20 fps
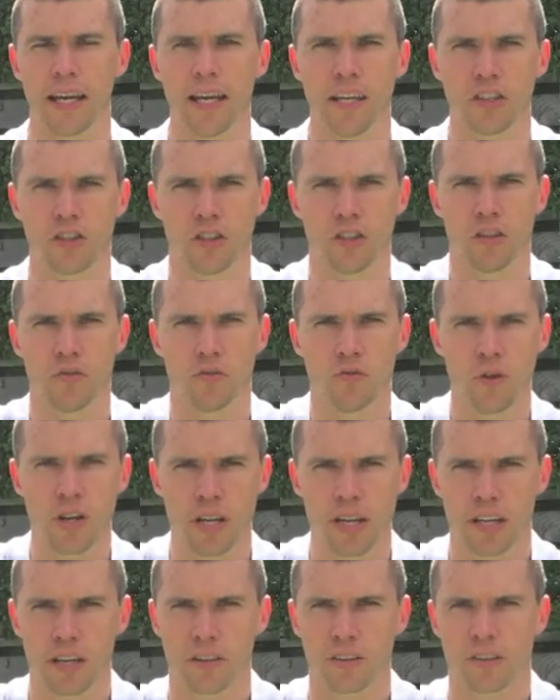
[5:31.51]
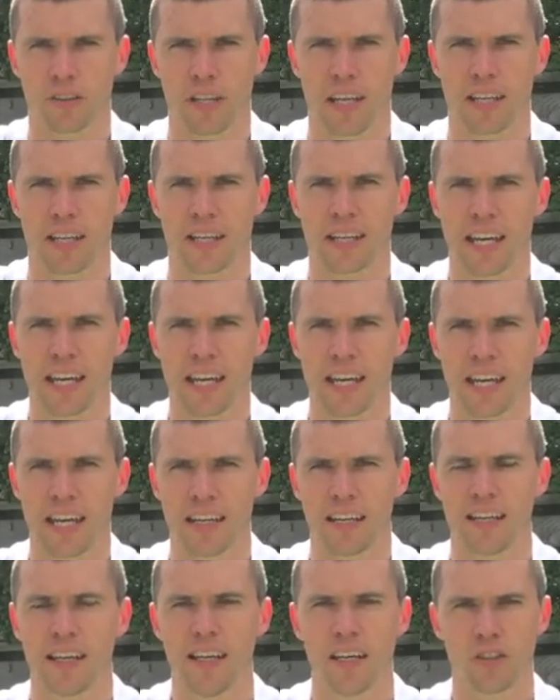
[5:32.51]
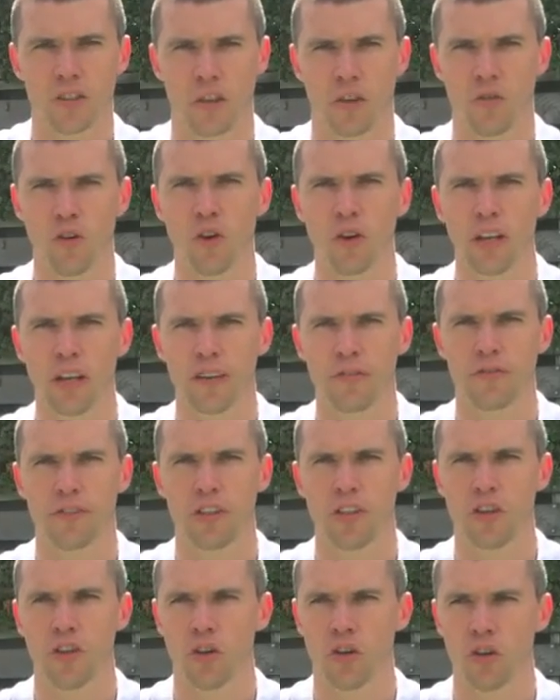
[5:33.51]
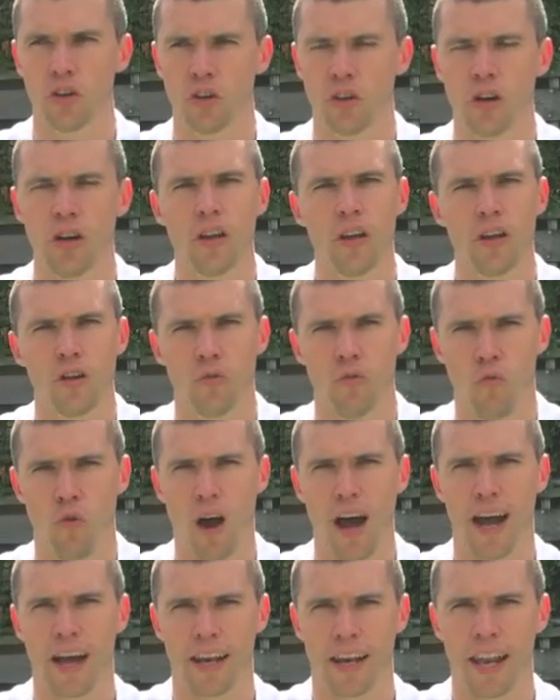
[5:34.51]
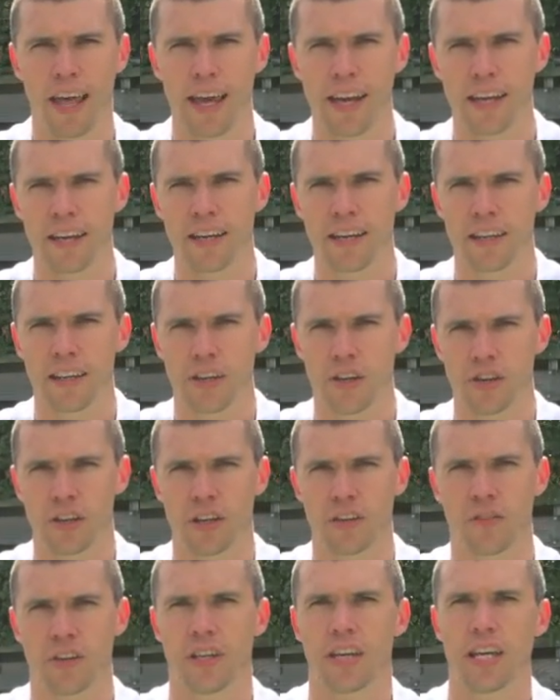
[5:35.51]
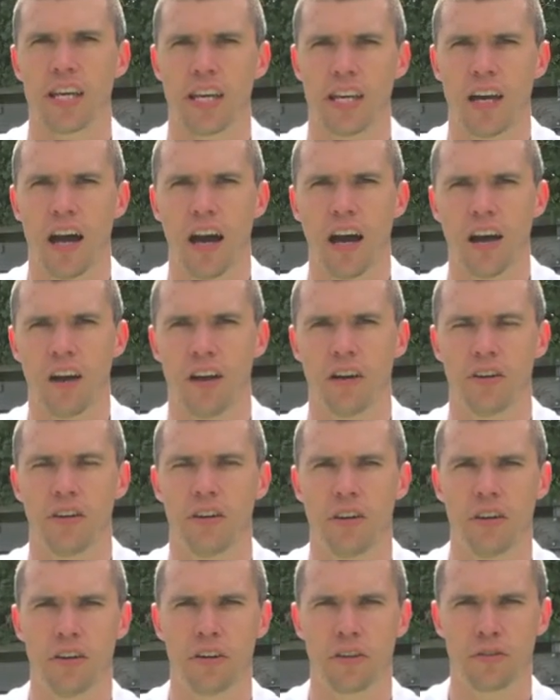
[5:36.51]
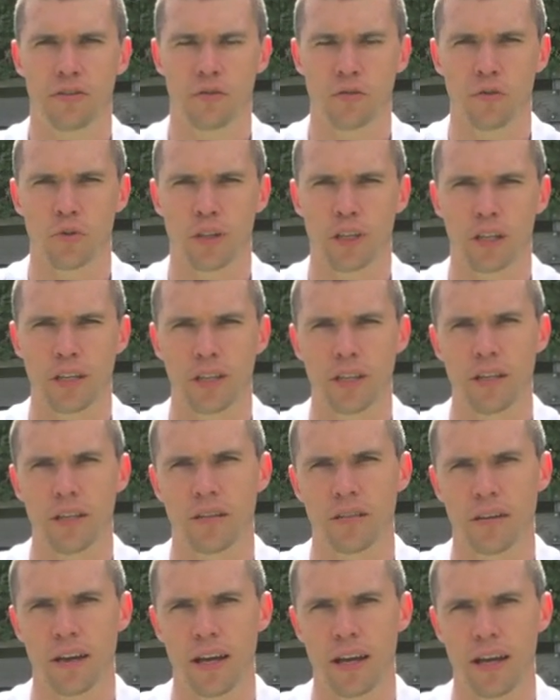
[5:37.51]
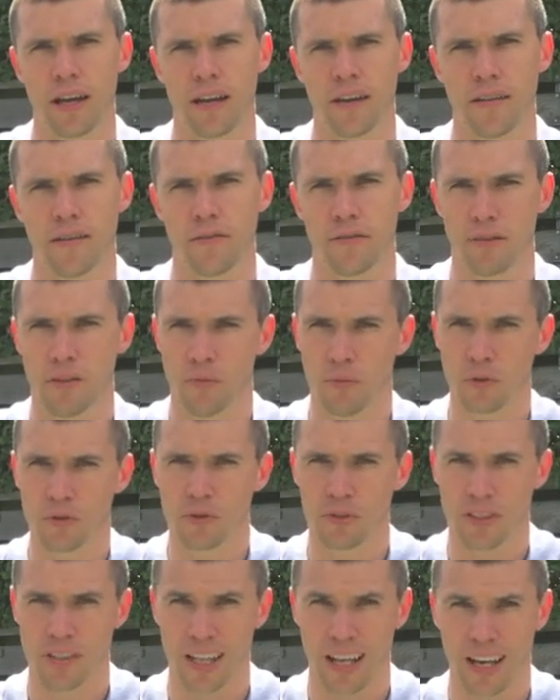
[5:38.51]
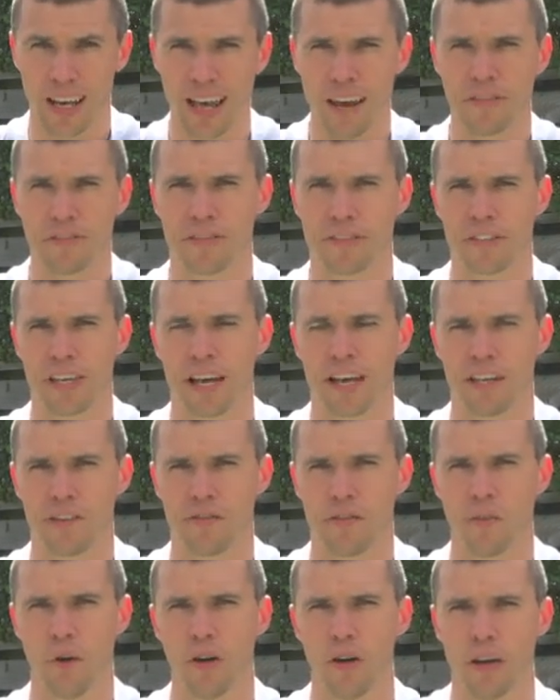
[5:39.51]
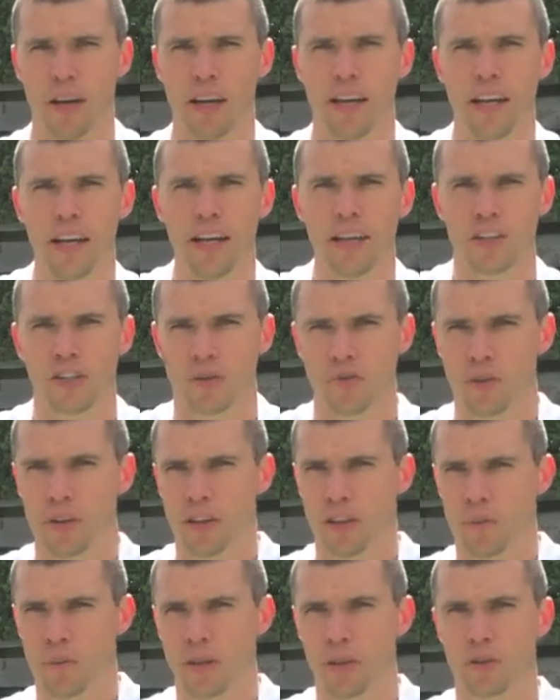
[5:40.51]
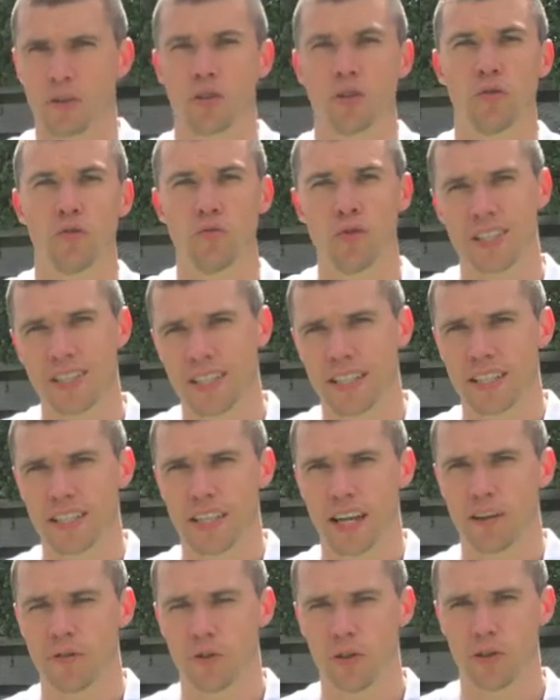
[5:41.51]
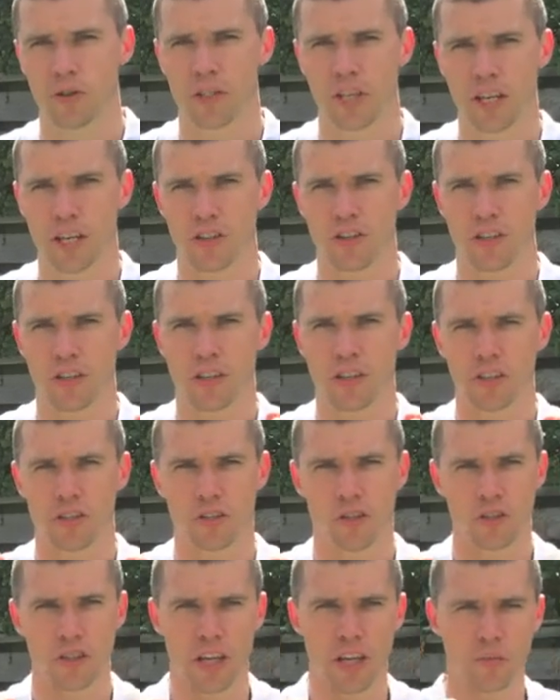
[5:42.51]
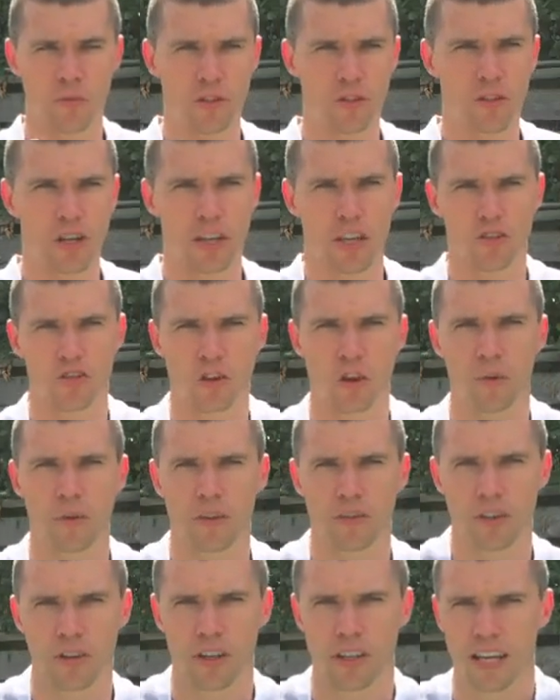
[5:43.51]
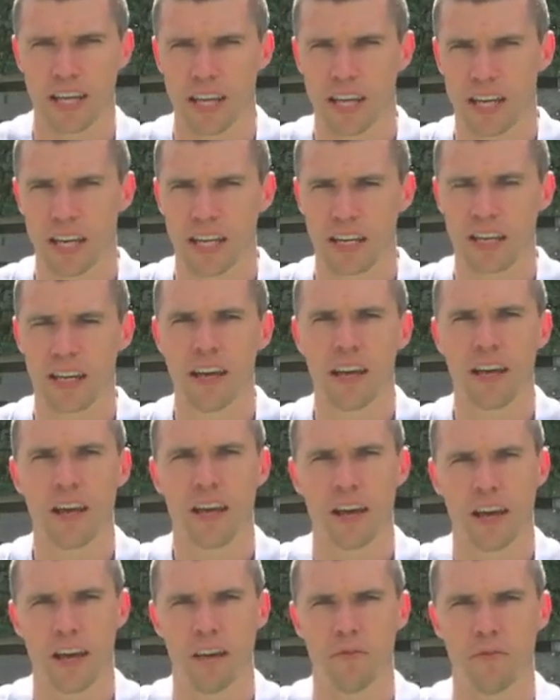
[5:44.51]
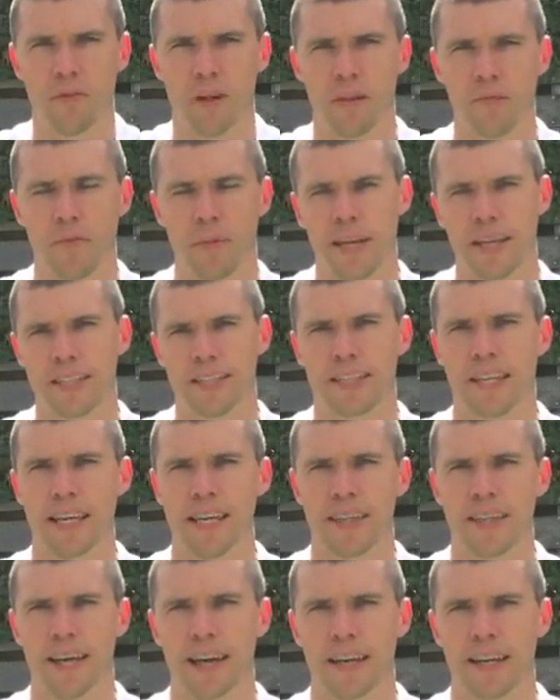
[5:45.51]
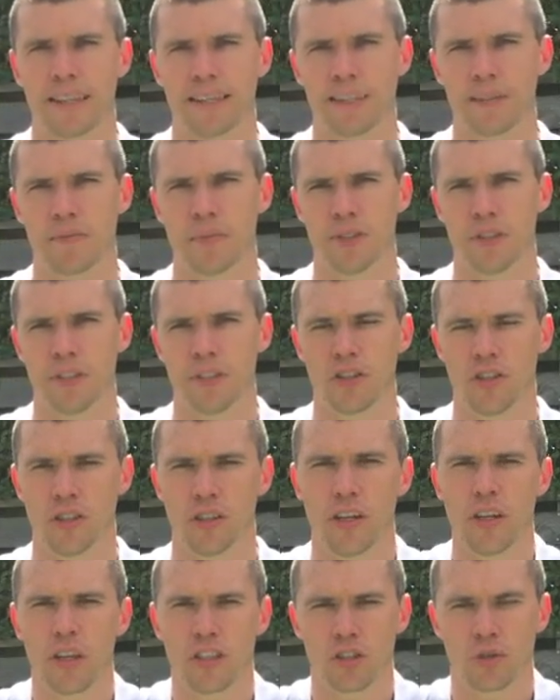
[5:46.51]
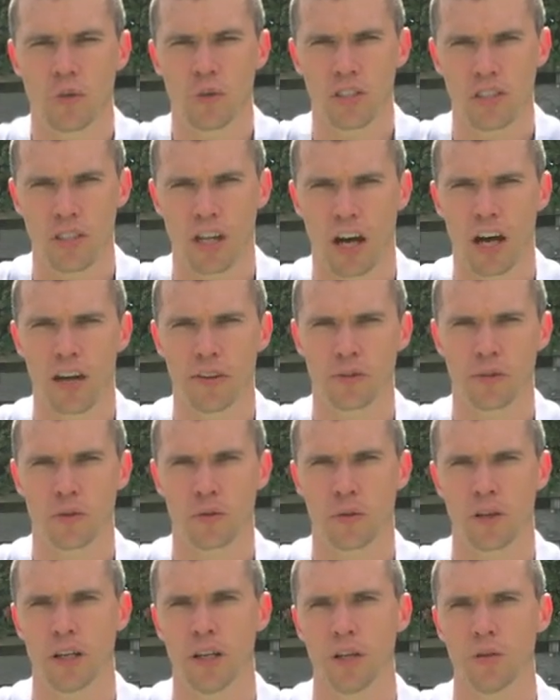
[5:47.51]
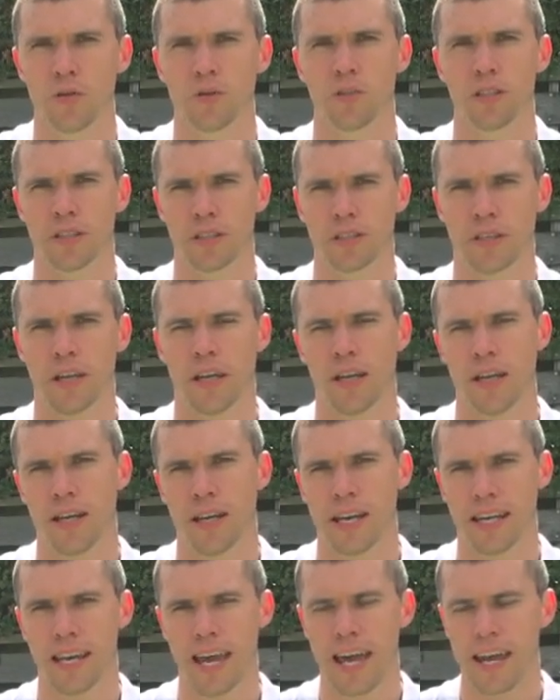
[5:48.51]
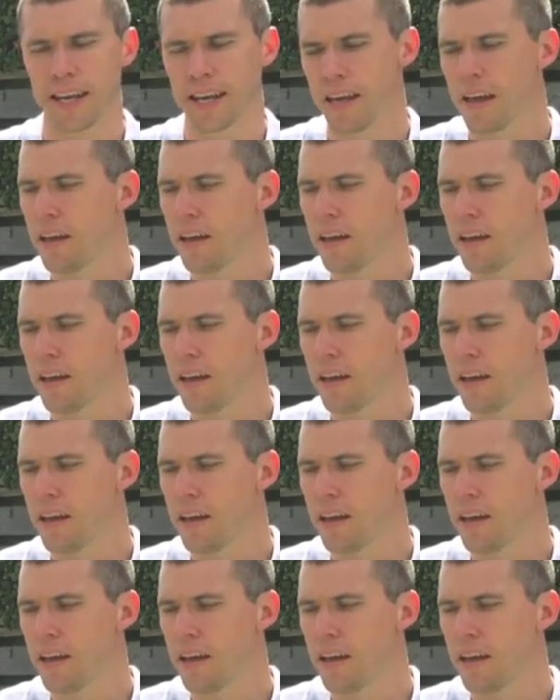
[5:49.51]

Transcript: So you've really got to then kick in. So if you're lifting your right leg, you're going to have to kick in hard through the muscles in the left side of your body to really be able to resist that rotation. So as your hips are trying to drop, you've got to kick in and maintain that position. Squeezing hard through the glutes again.